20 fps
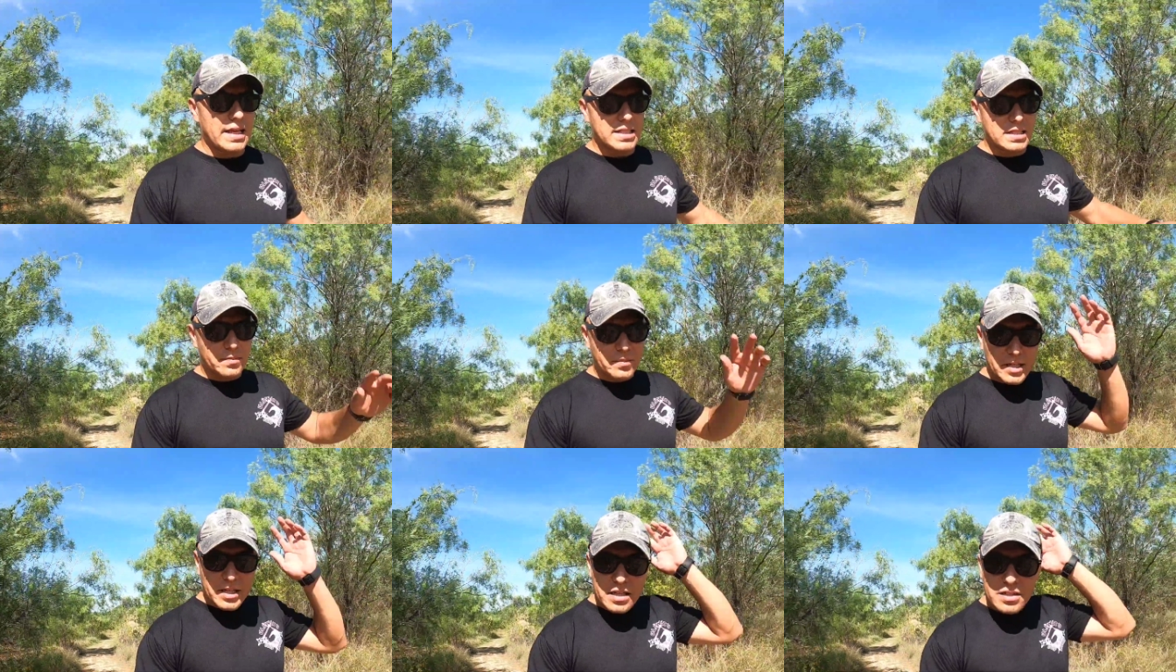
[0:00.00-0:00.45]

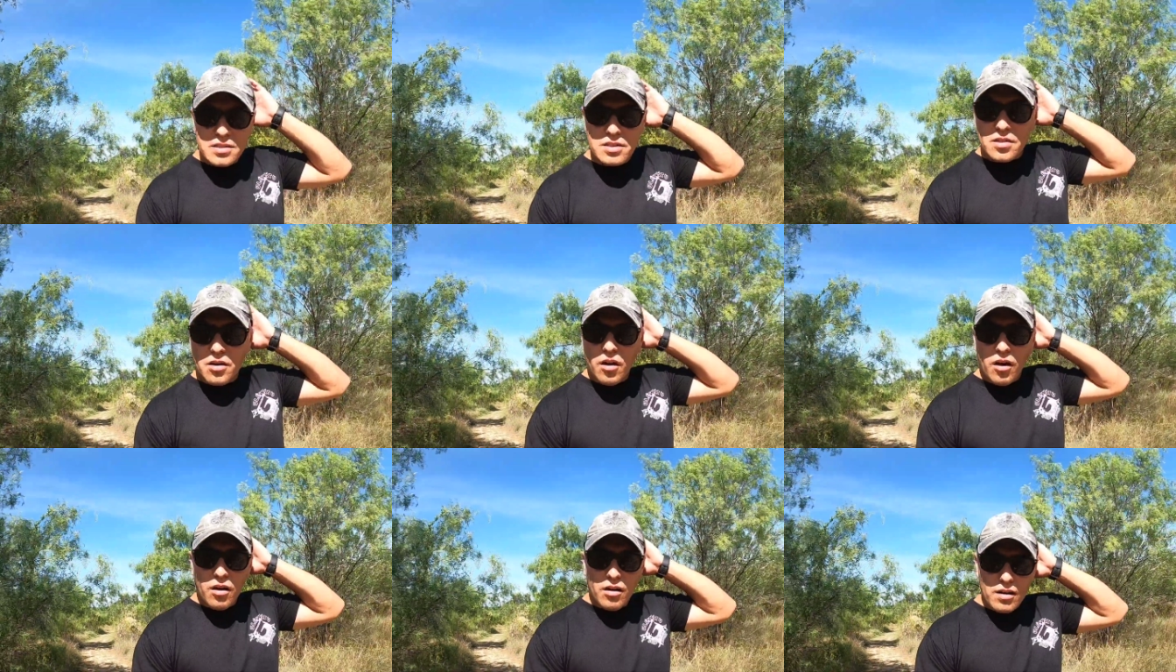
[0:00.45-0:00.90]
that's because
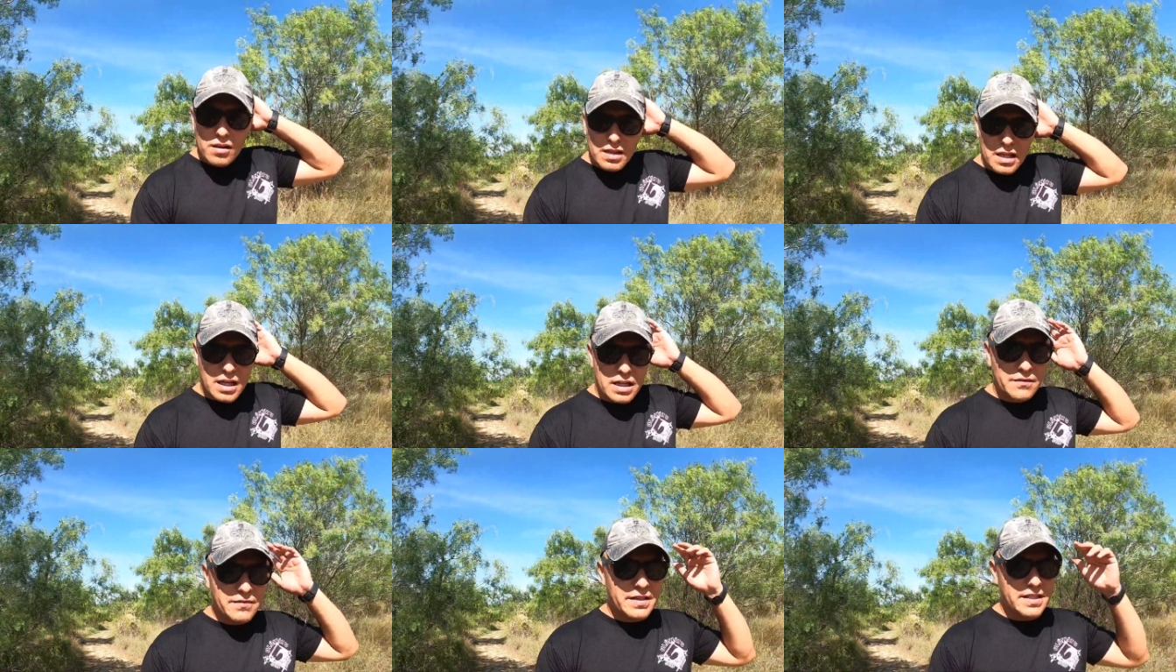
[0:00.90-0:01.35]
there are a
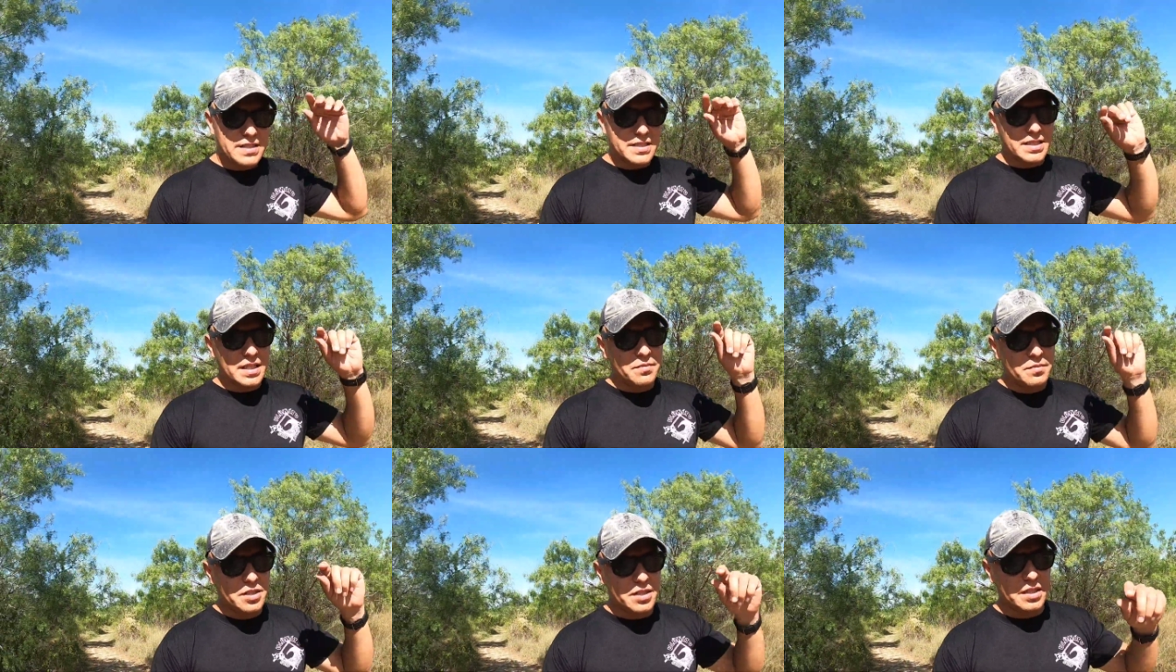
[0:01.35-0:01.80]
lot of
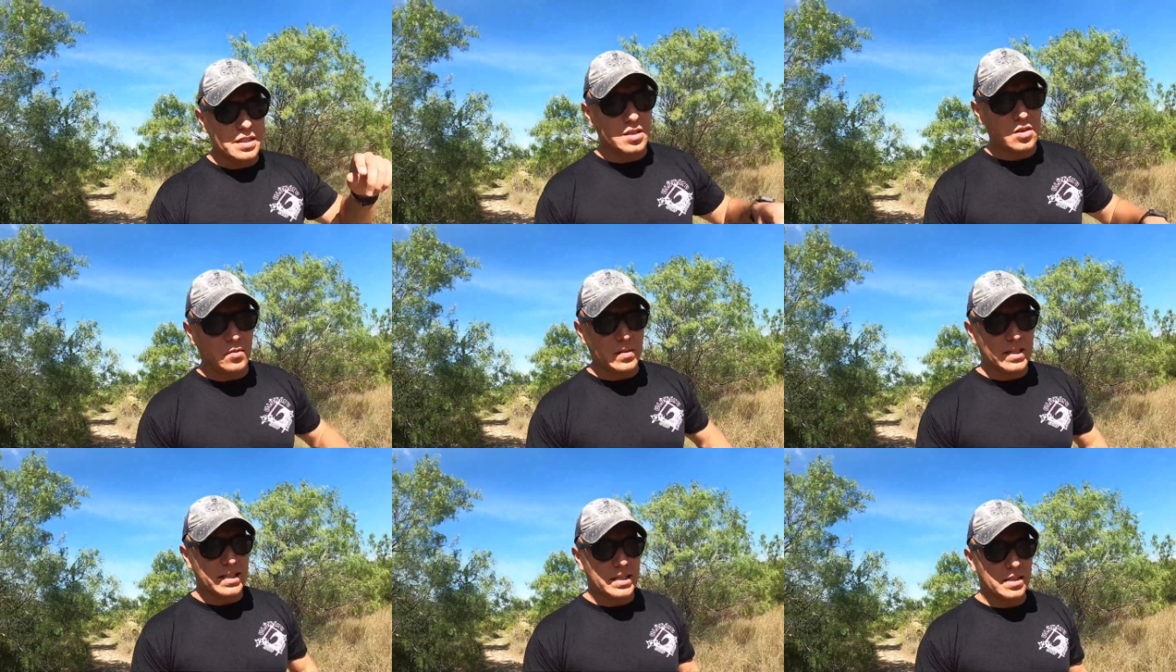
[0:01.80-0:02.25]

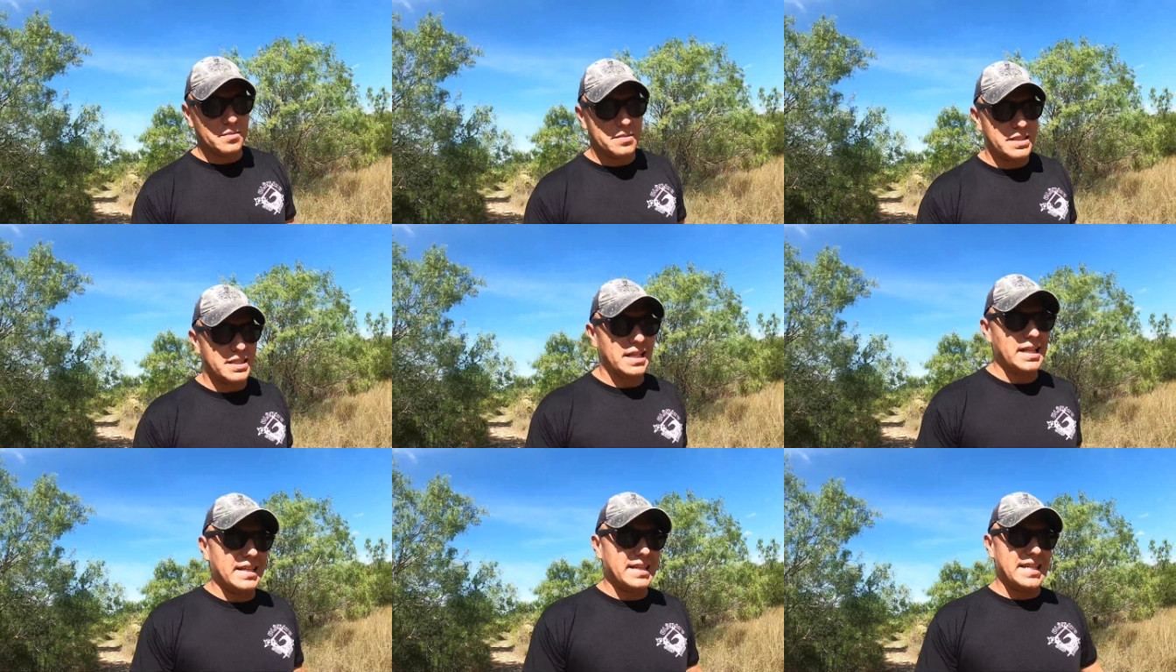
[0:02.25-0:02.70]
exemptions when it
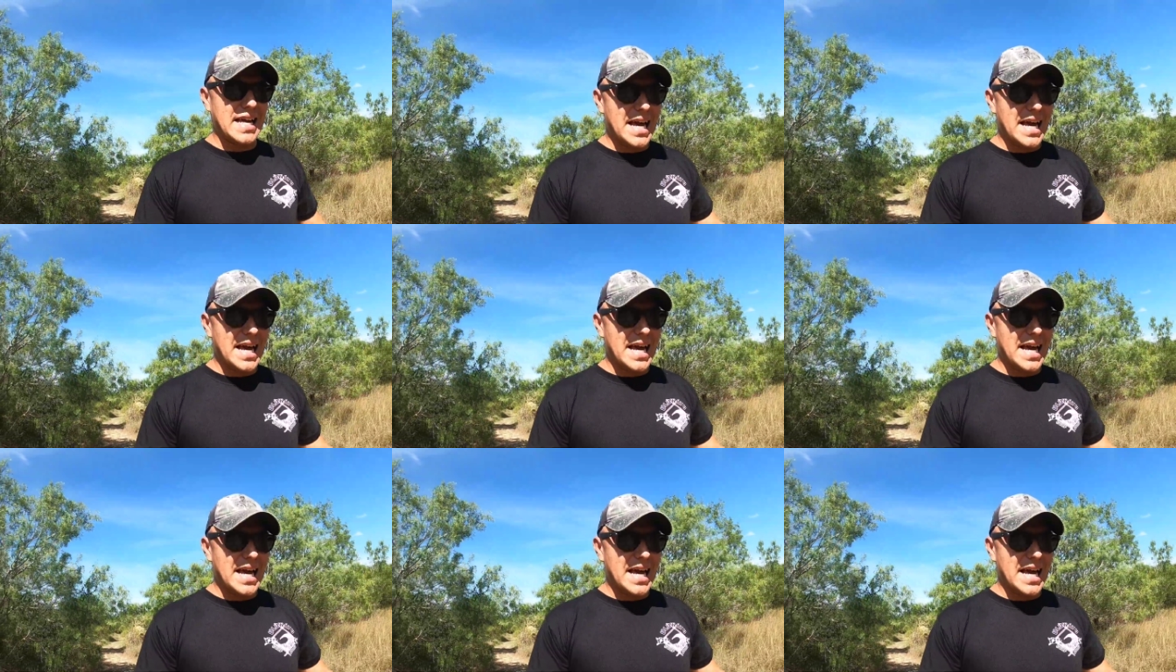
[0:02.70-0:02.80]
comes to like